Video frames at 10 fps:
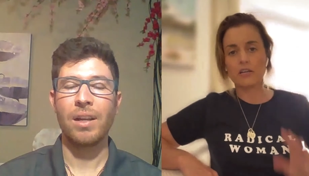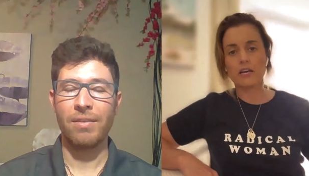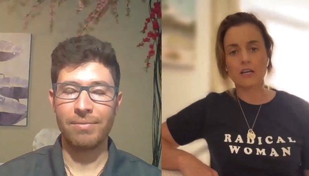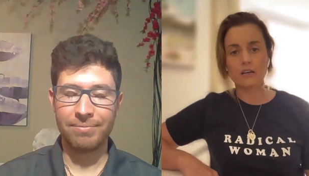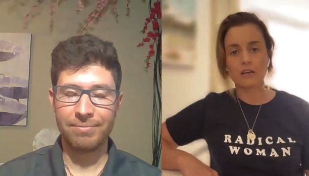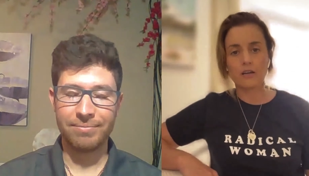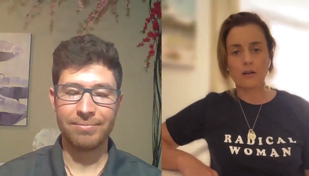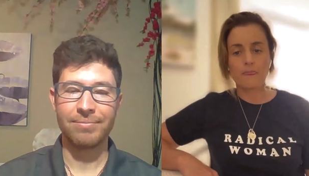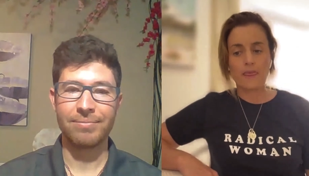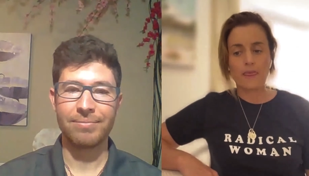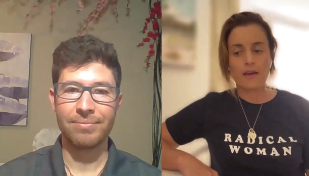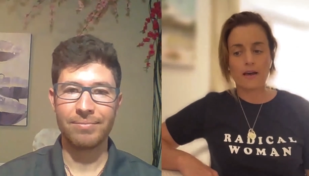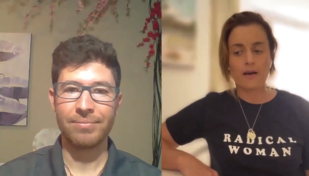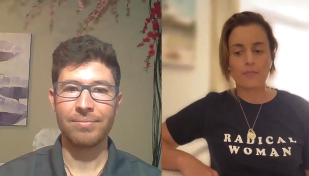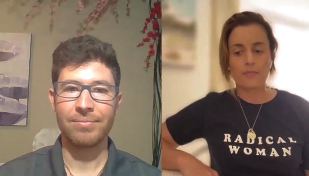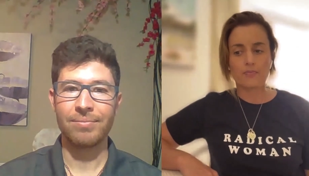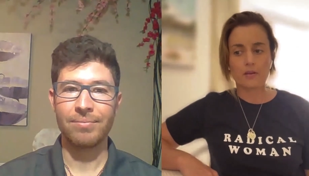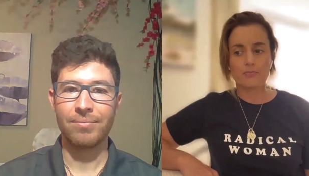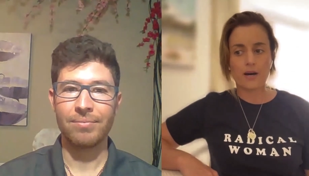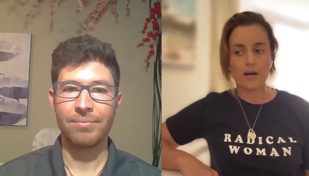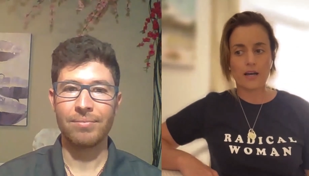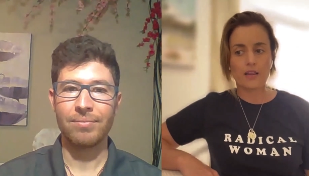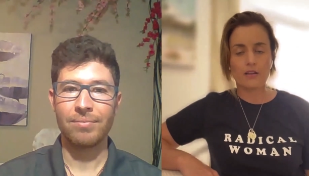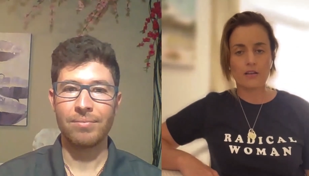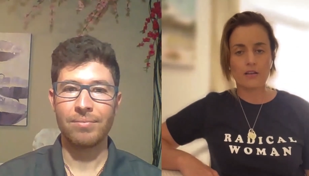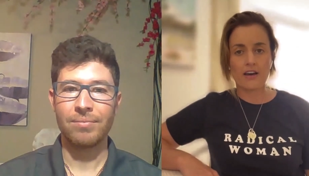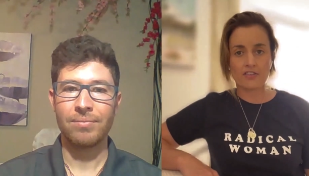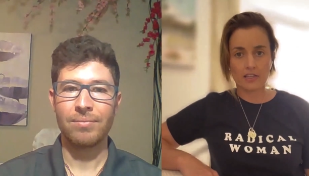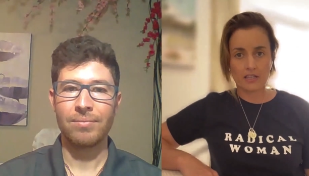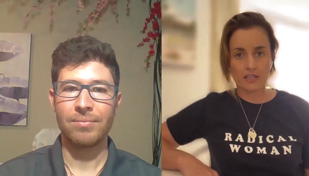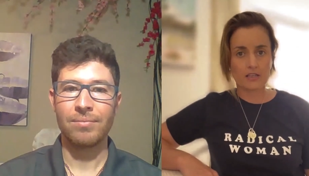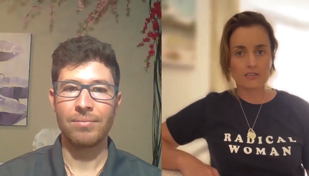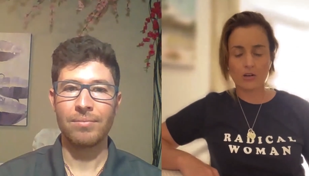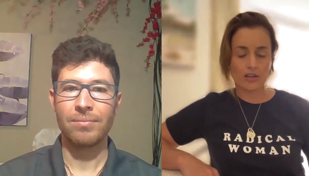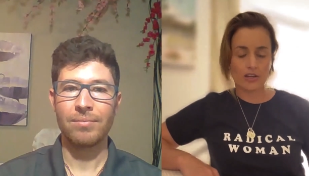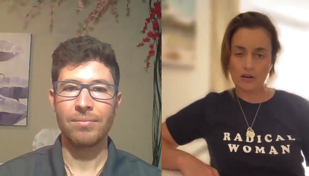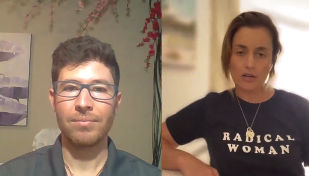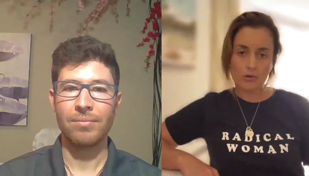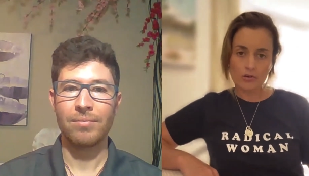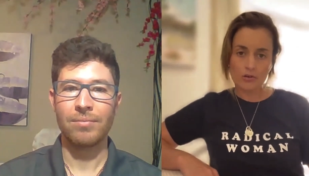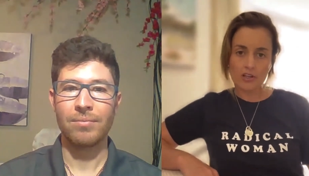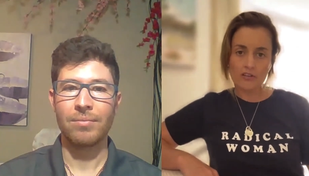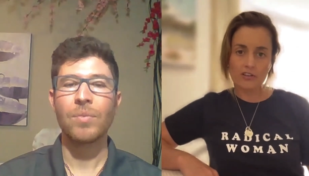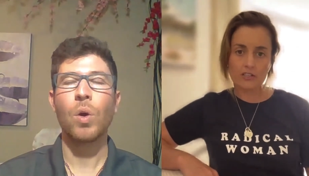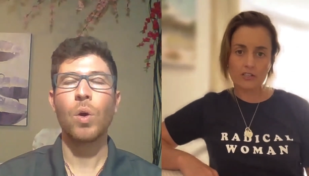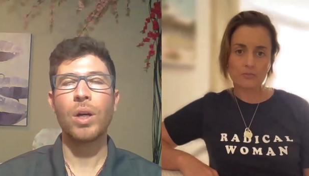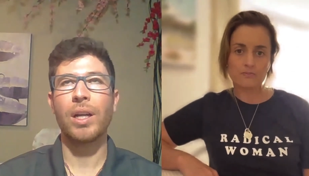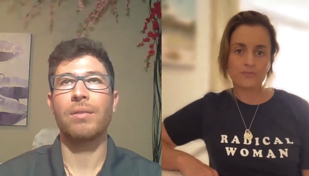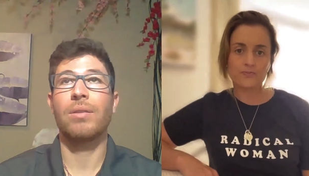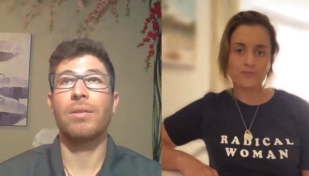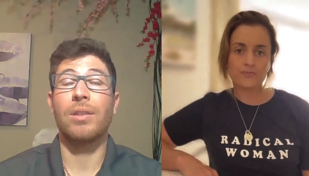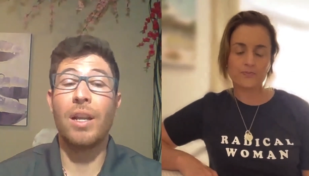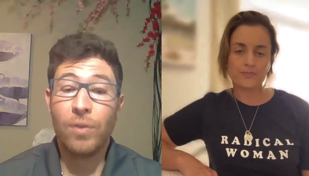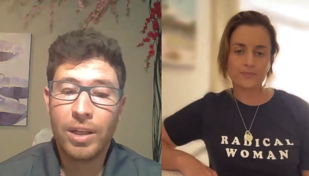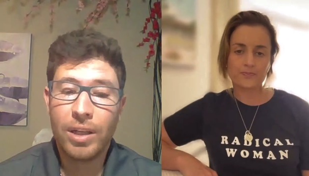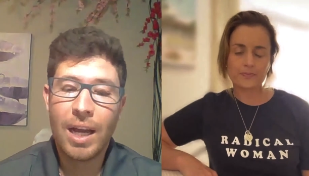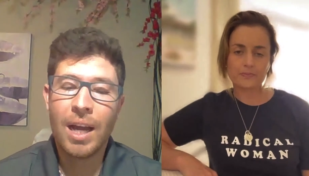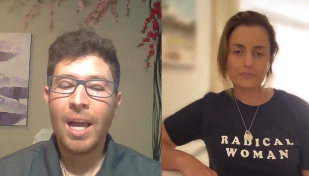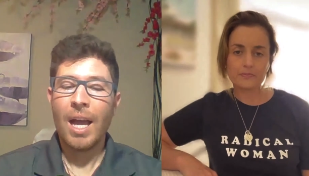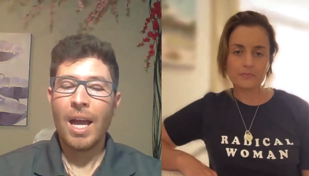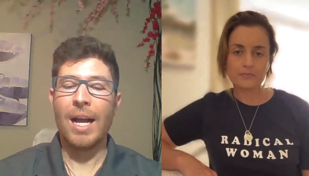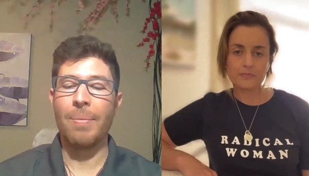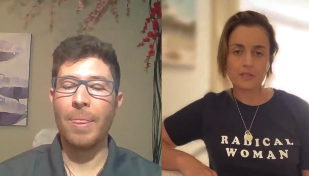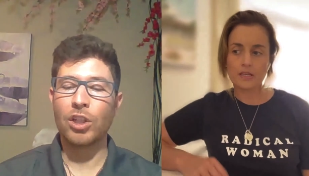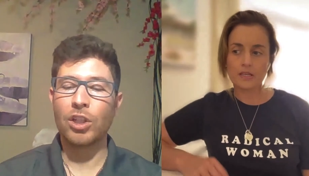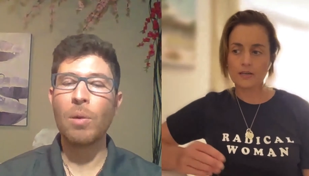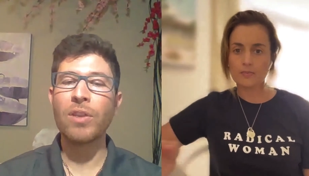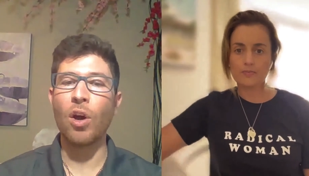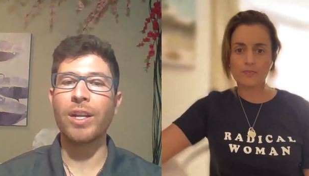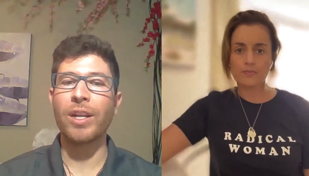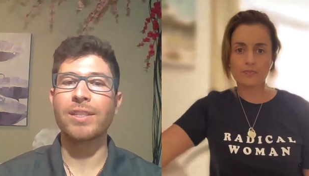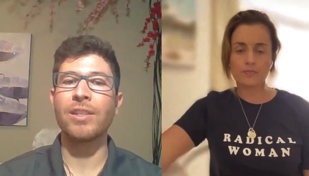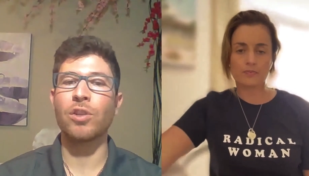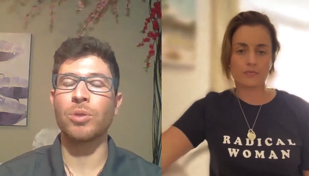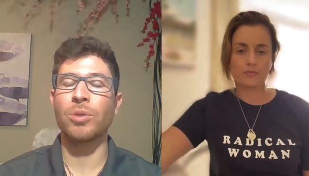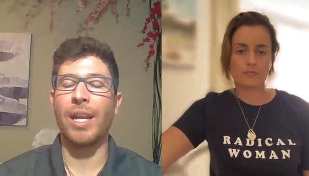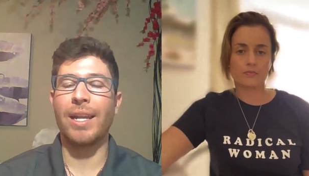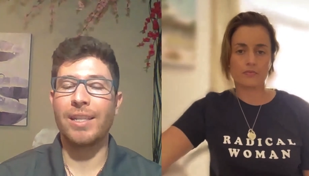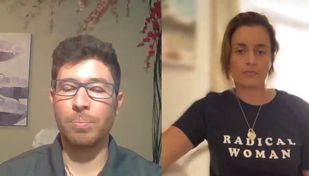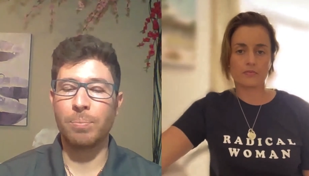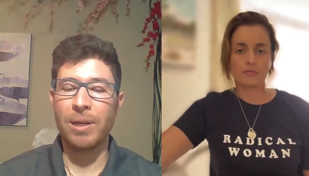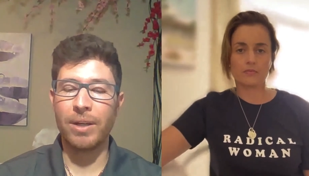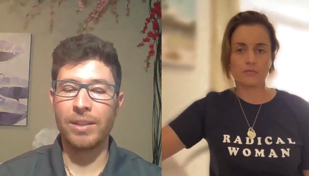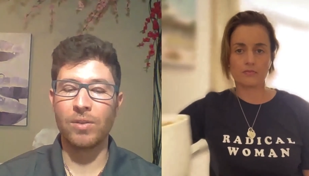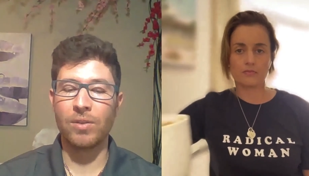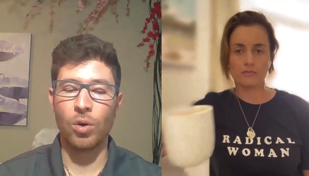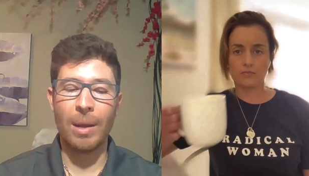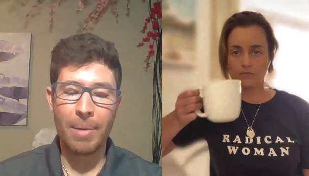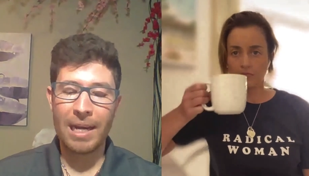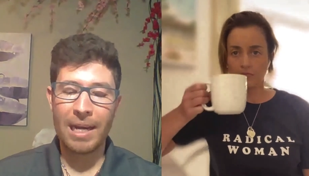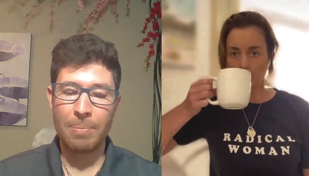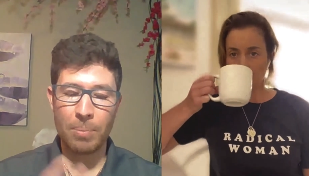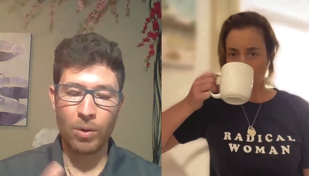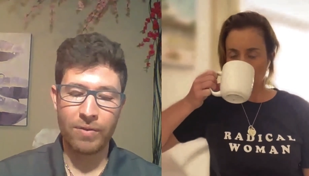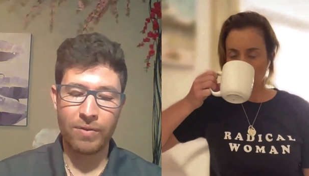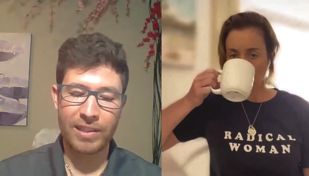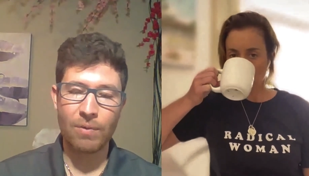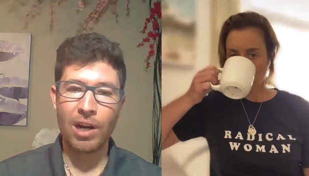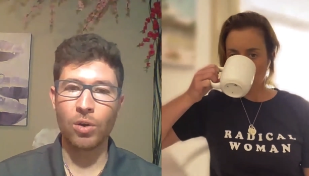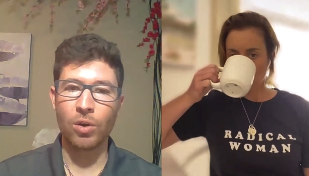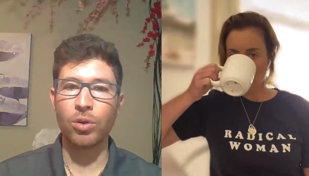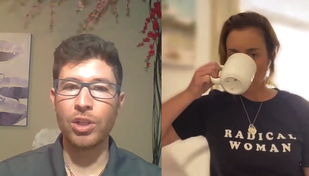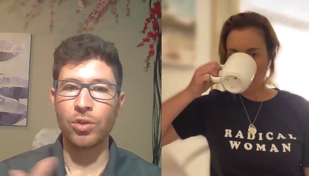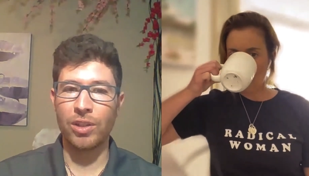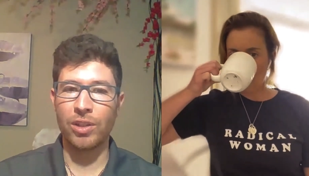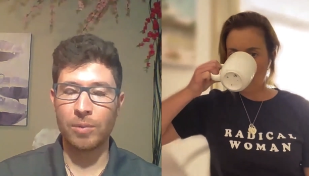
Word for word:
Speaker 1: my yeah. neck. Um, but that feeling is not there anymore, thankfully.
Speaker 2: Well, thankfully, yeah. Uh, some yeah. of the other symptoms that I experience or that many people with vestibular conditions